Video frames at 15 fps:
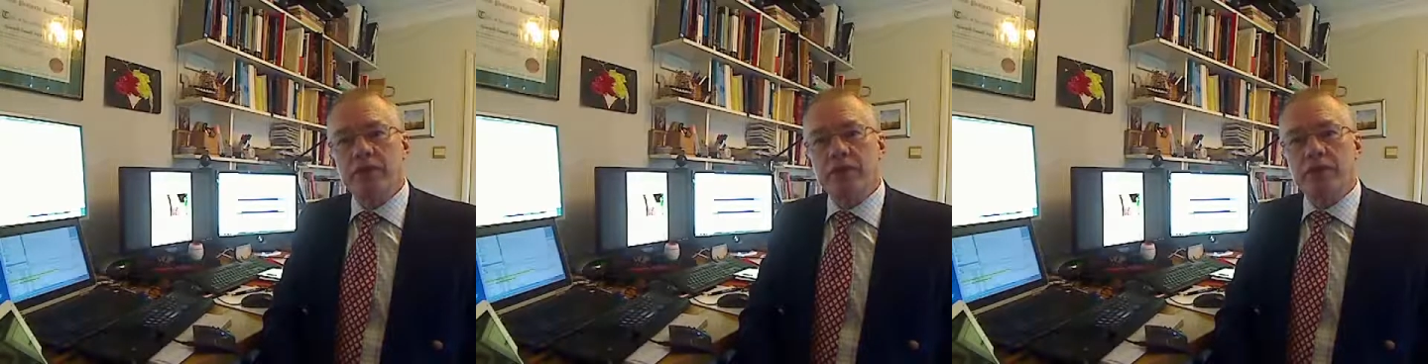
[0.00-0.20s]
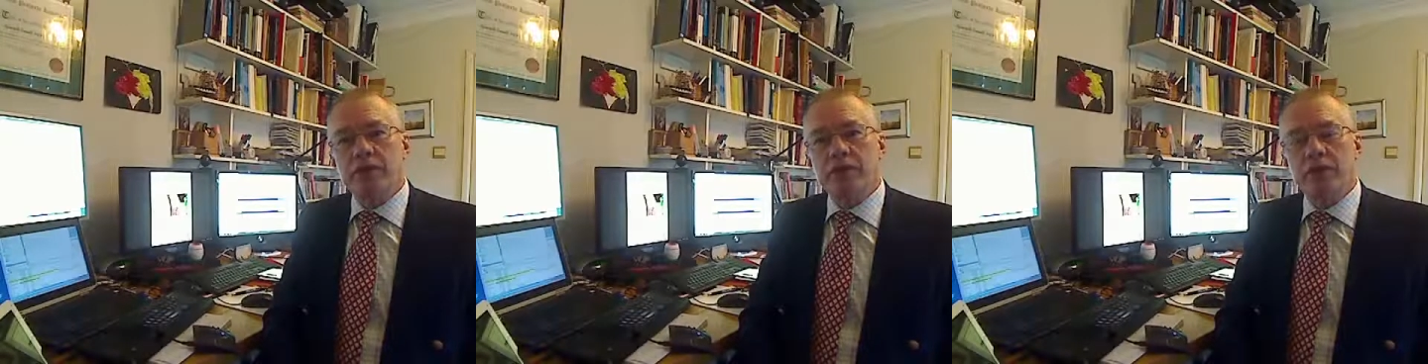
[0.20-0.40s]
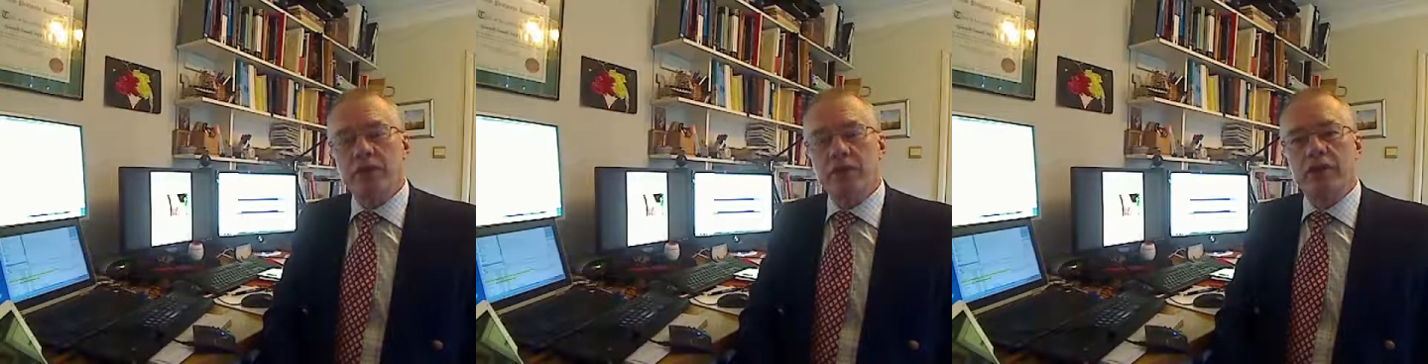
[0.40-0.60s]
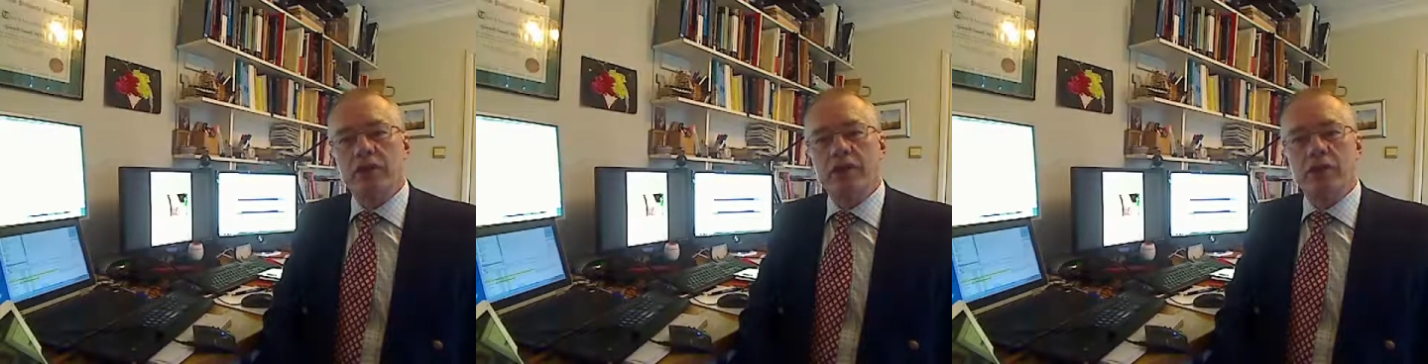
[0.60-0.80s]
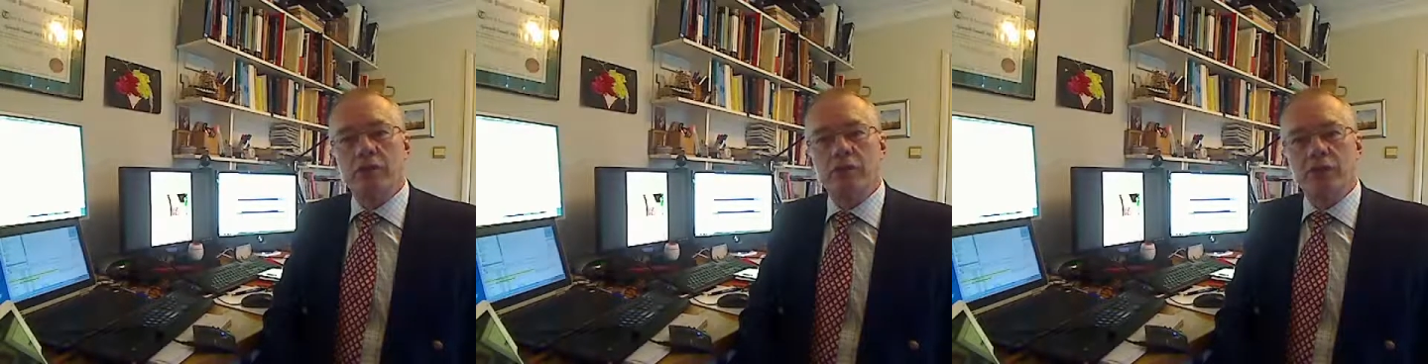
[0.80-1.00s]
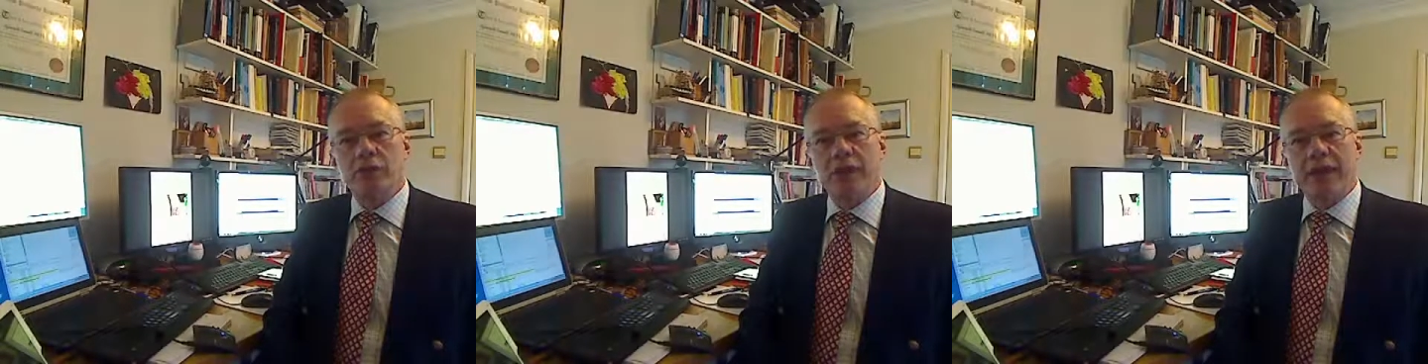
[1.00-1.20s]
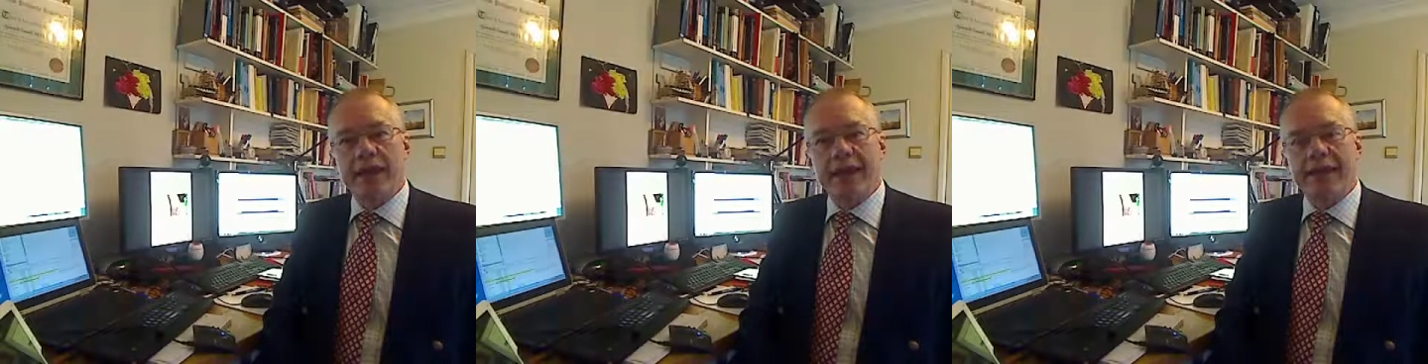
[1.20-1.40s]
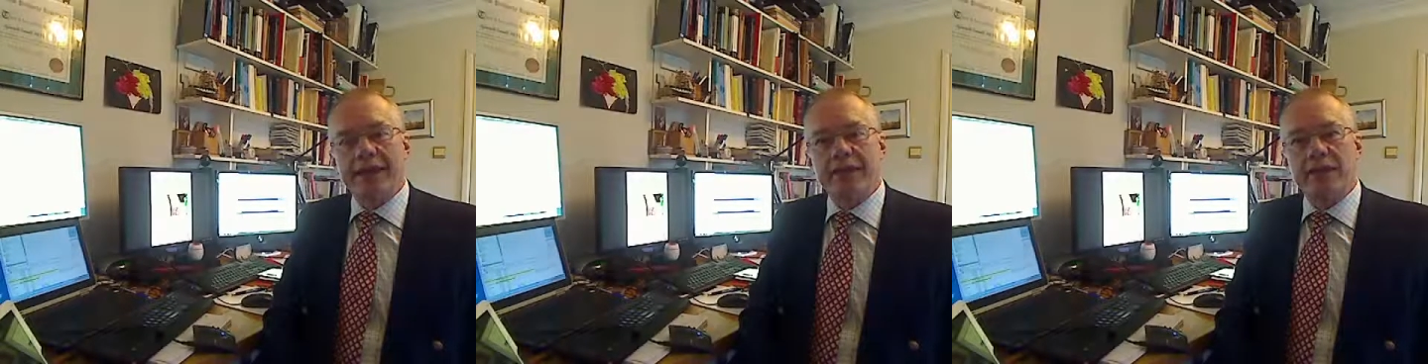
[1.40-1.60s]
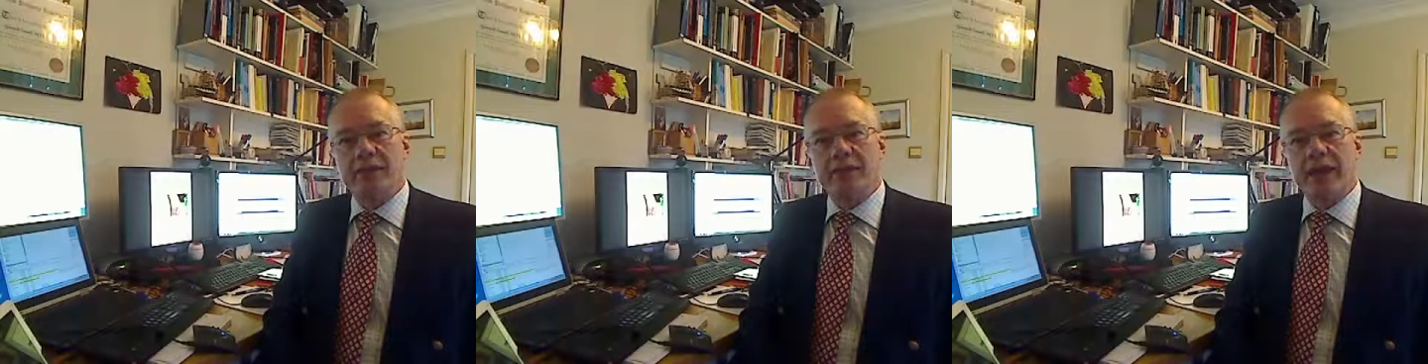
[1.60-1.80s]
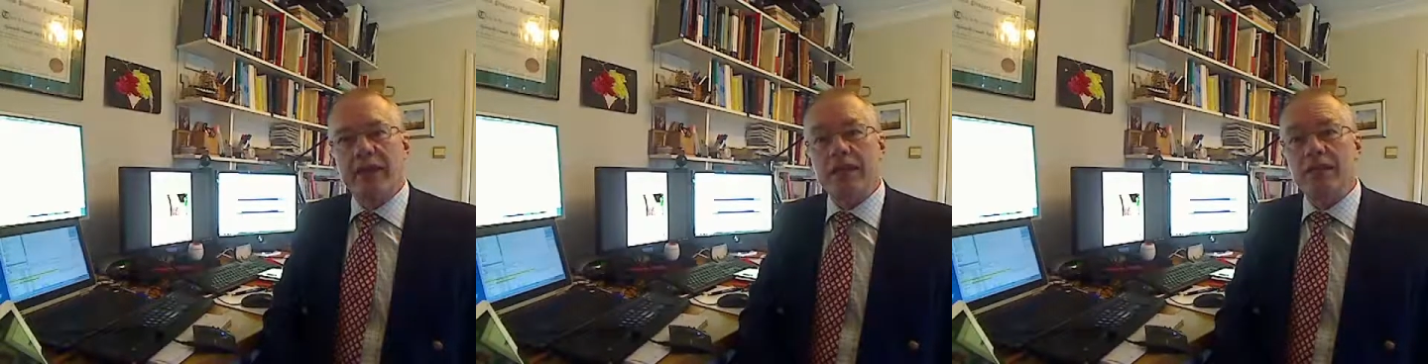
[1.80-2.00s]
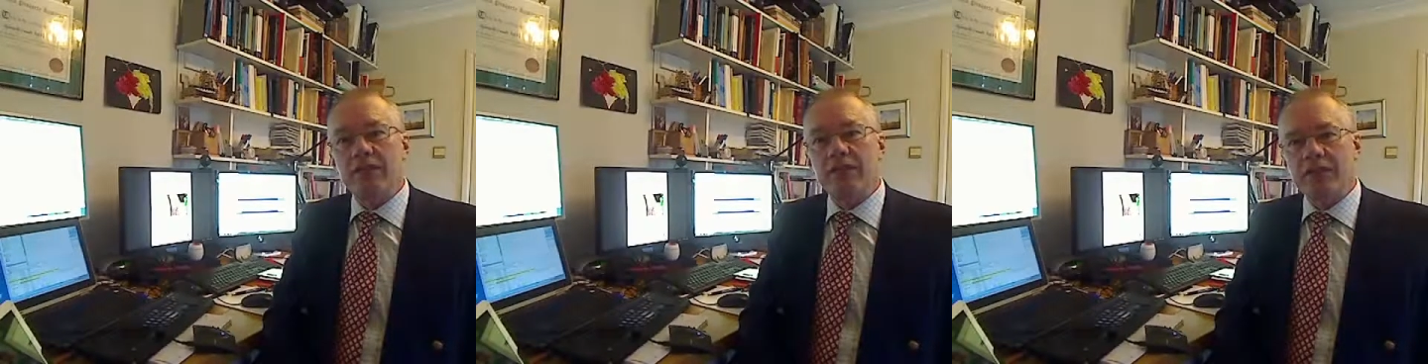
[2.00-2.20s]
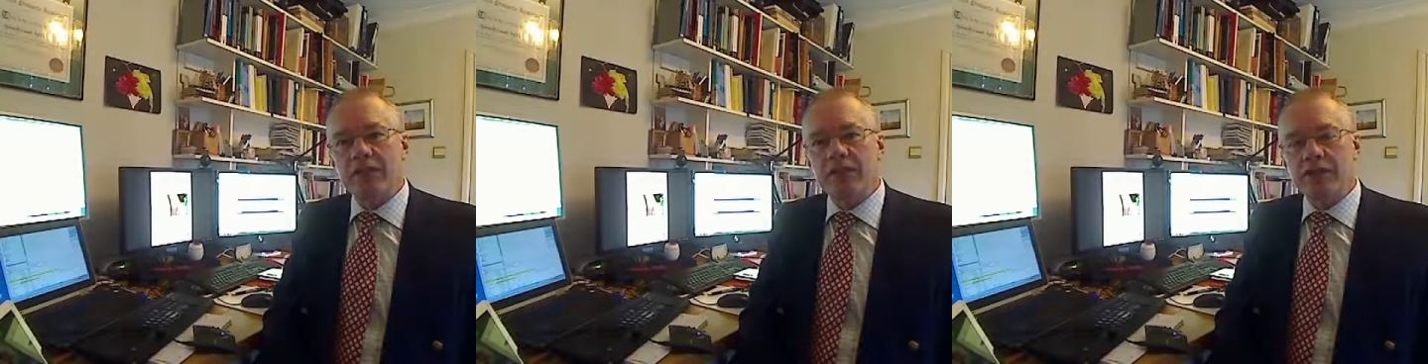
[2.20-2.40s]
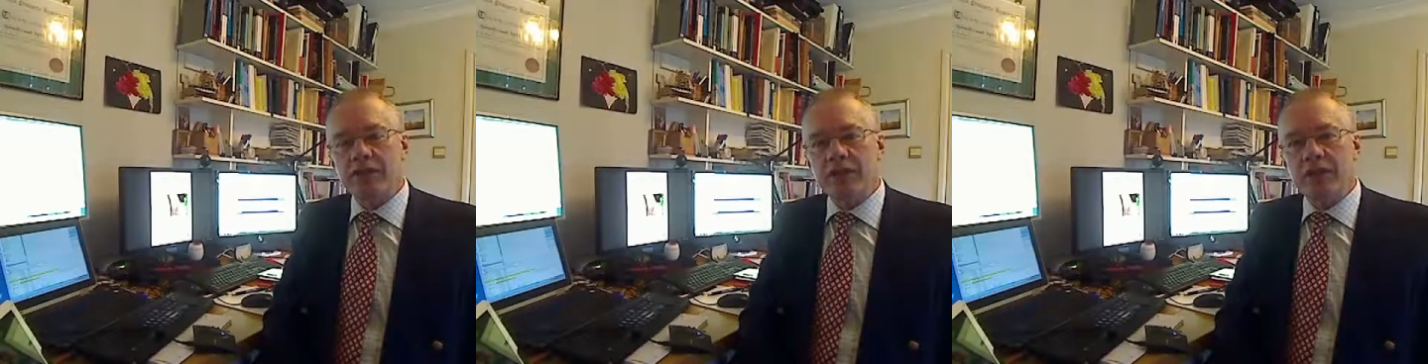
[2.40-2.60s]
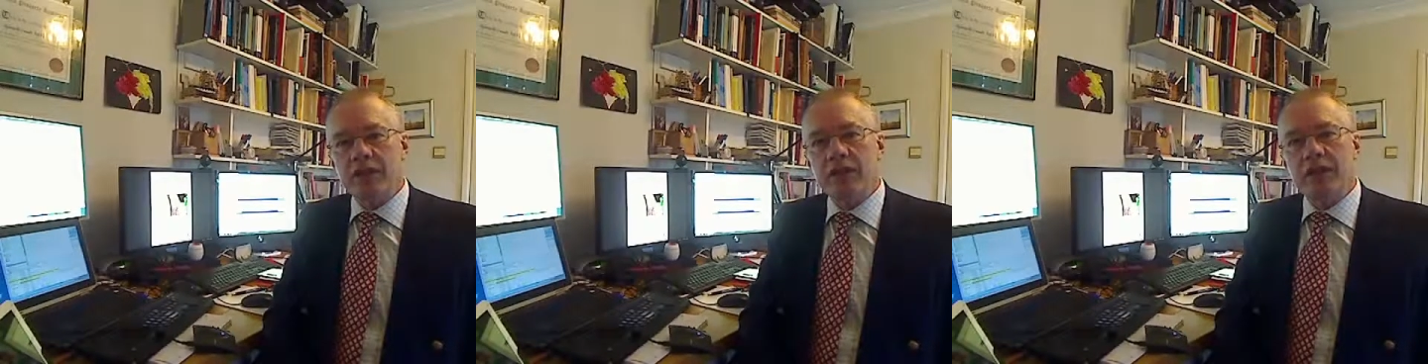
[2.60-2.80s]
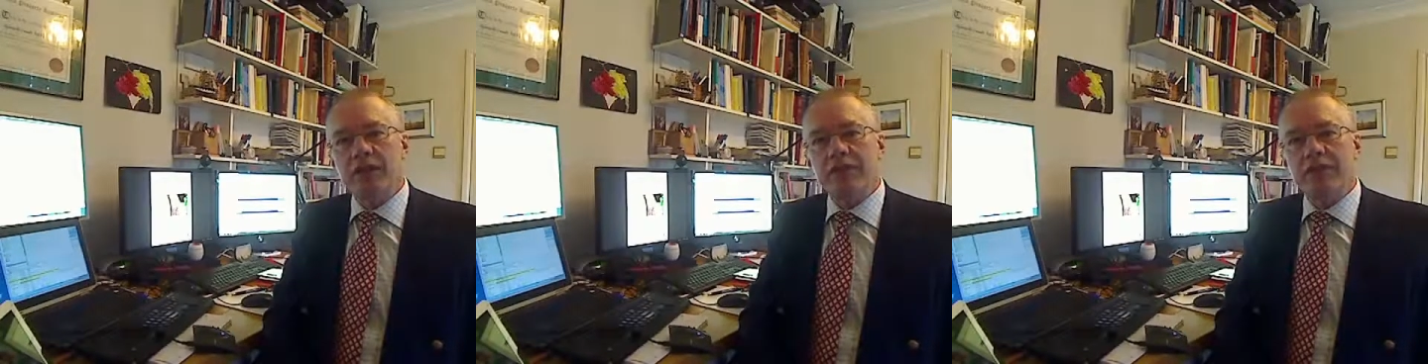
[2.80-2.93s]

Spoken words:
so that it communicates a convincing